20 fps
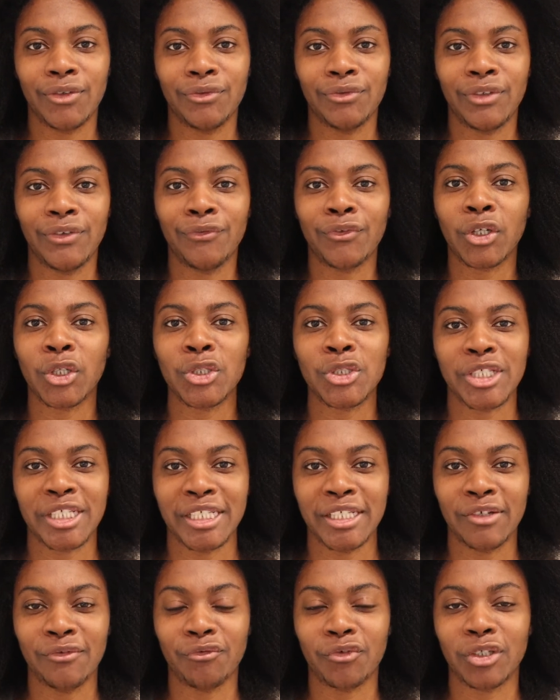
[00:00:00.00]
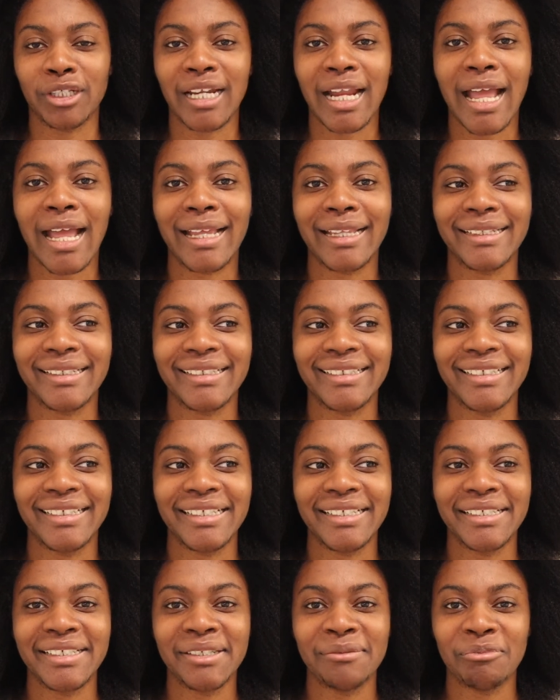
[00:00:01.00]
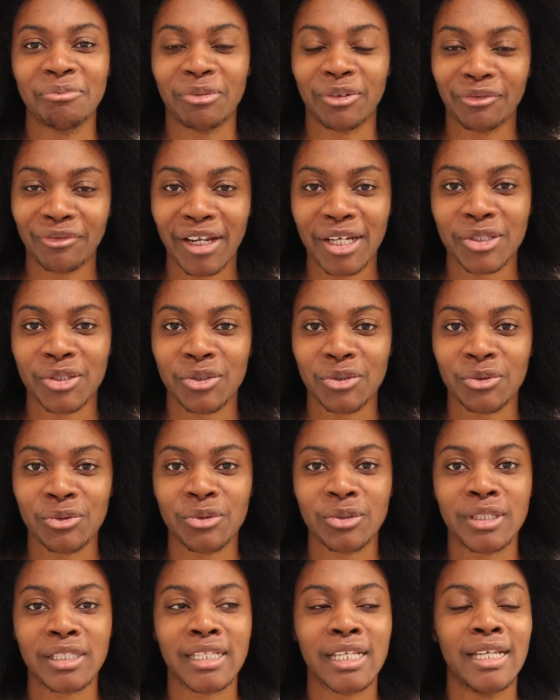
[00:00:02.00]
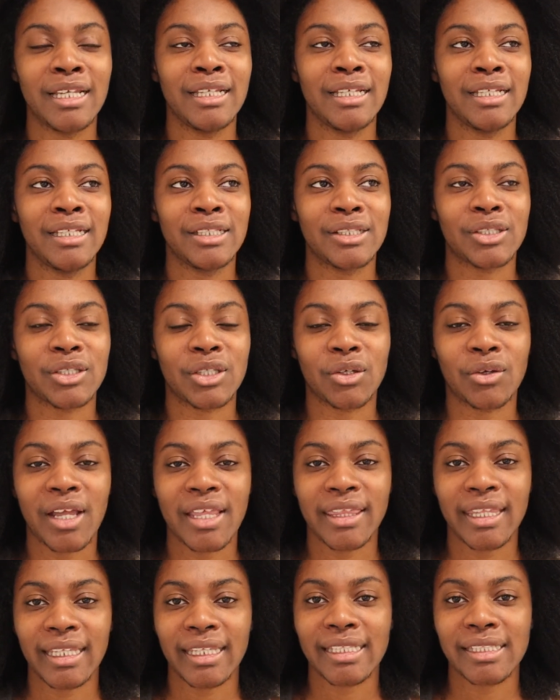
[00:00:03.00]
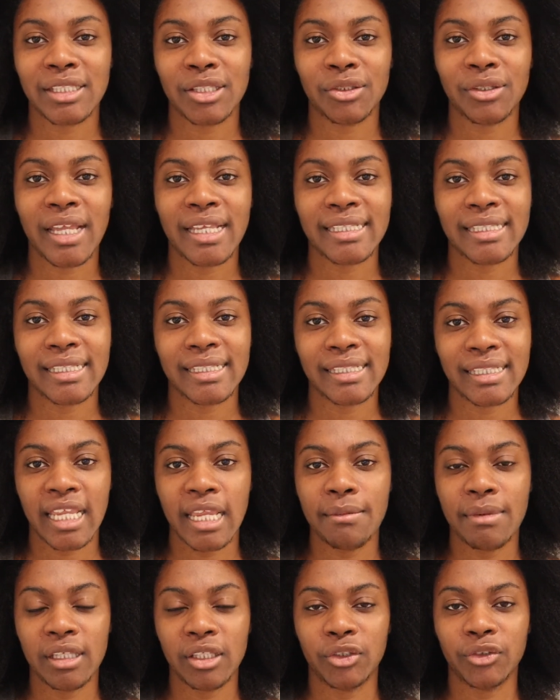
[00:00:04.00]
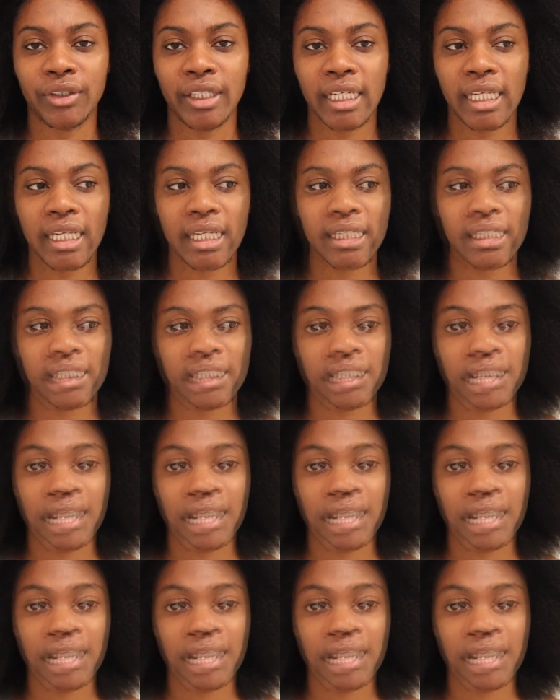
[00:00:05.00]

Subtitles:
version for non-professionals. So I think it still has the same ingredients.